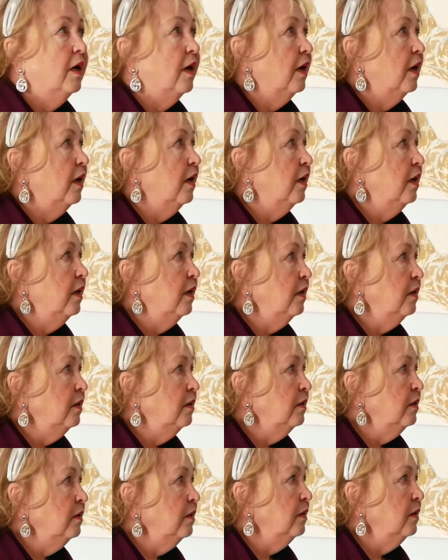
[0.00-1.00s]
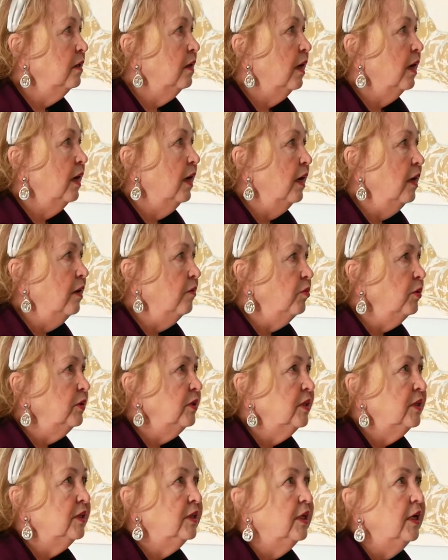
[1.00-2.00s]
I would
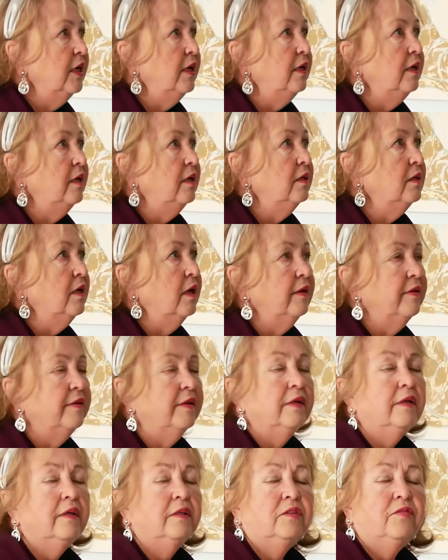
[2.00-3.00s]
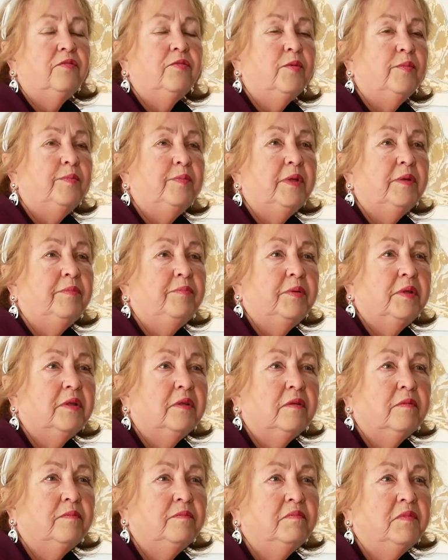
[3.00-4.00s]
say rather it's for
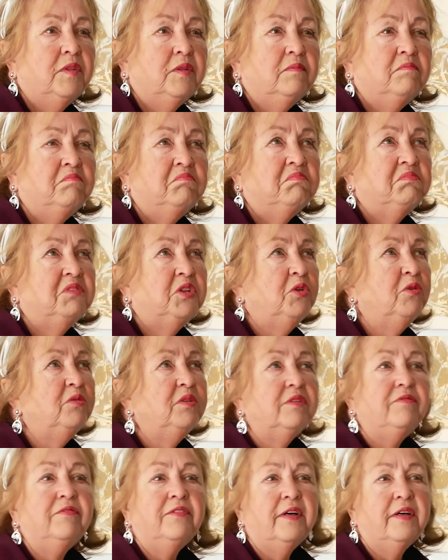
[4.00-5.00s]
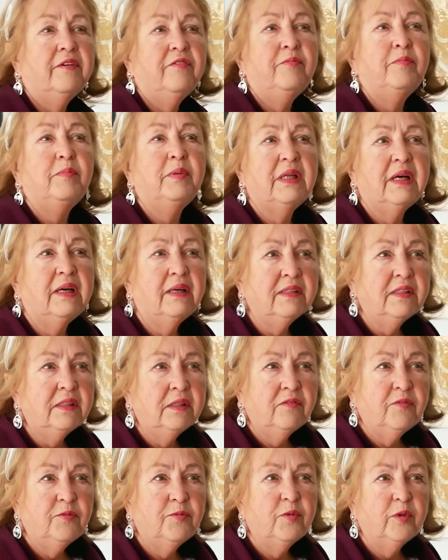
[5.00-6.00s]
people 35
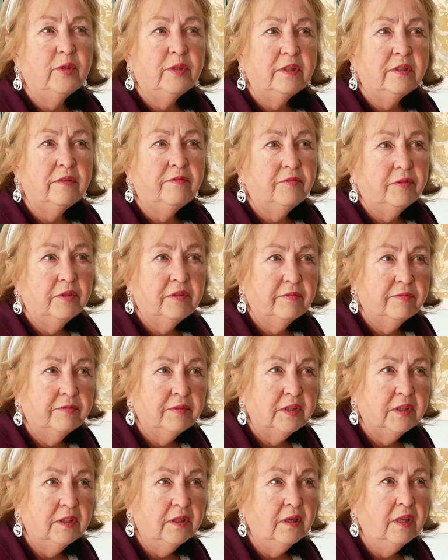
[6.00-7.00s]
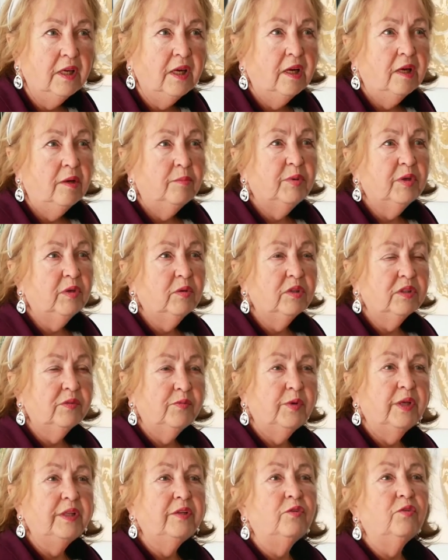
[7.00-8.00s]
plus, 40, 50, because
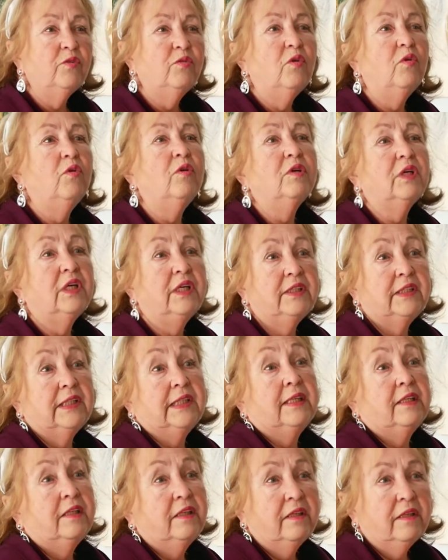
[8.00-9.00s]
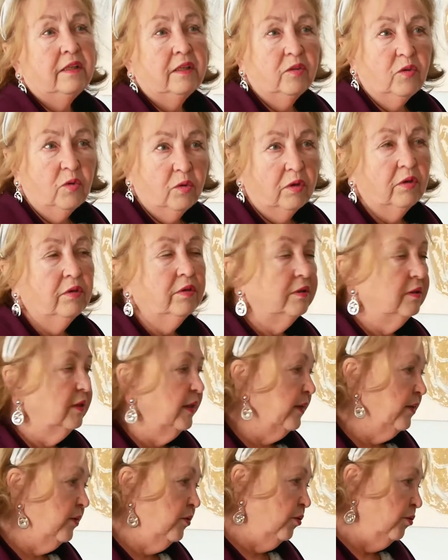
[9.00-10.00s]
when you're already really old,
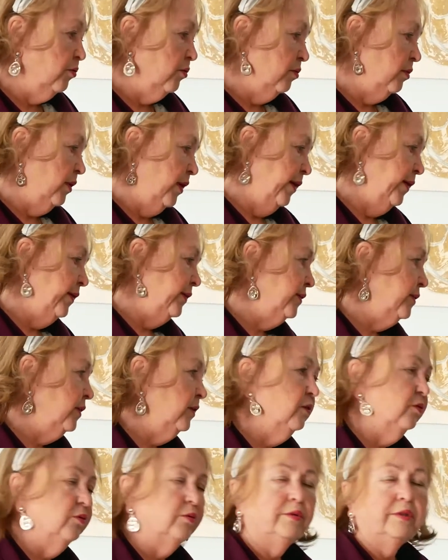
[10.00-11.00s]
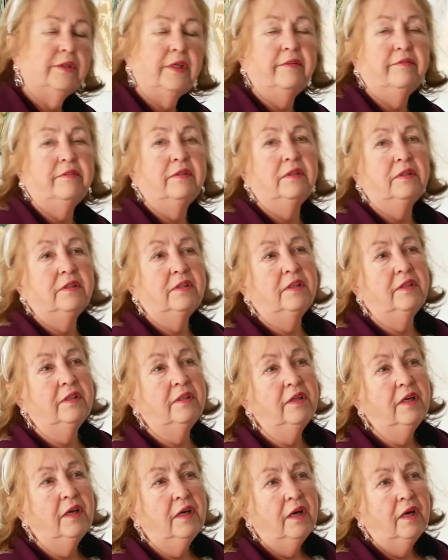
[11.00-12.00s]
like you 80, you
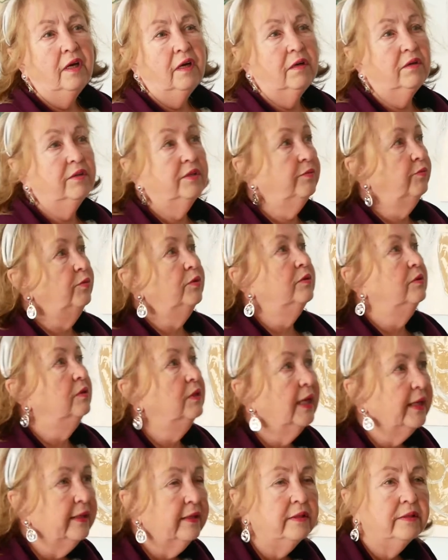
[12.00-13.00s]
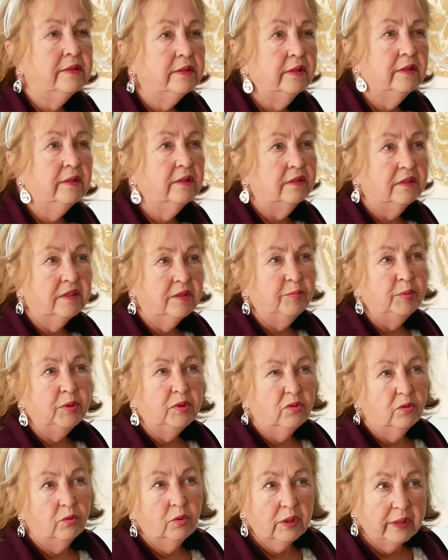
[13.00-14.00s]
70, or even 90, it's a bit
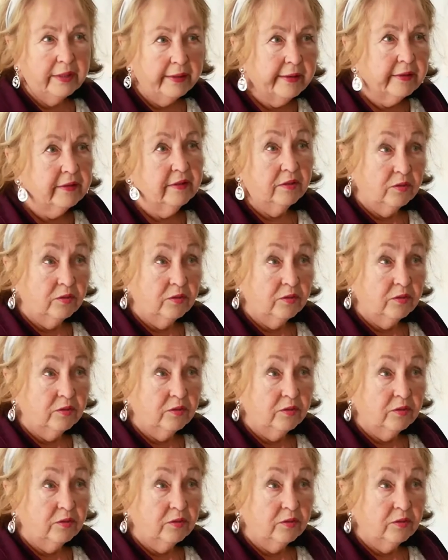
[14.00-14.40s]
too late.